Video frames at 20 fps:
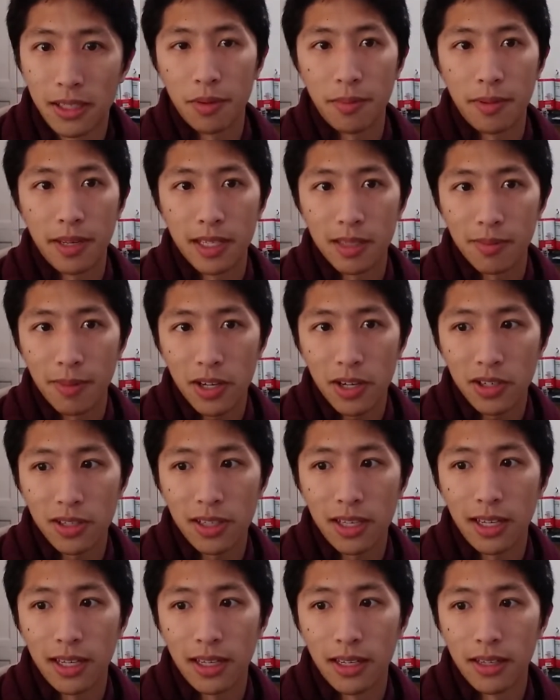It would be
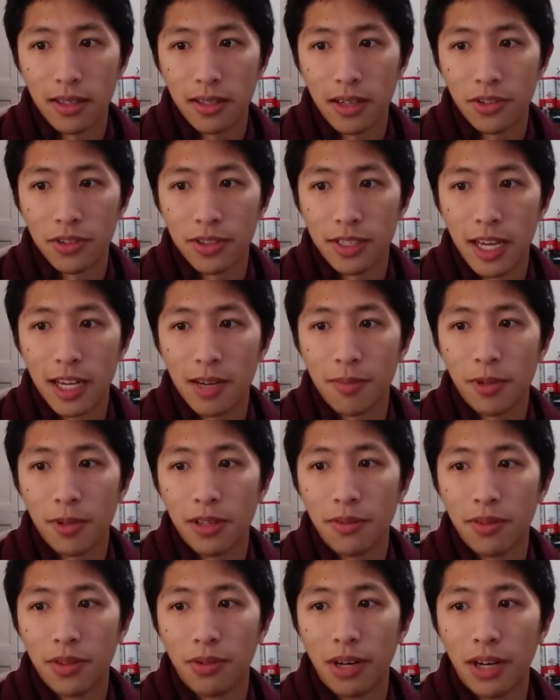especially
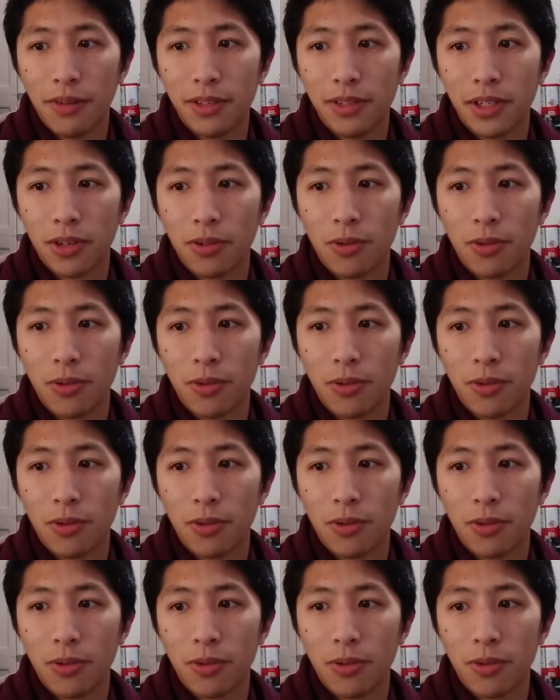understandable if the rival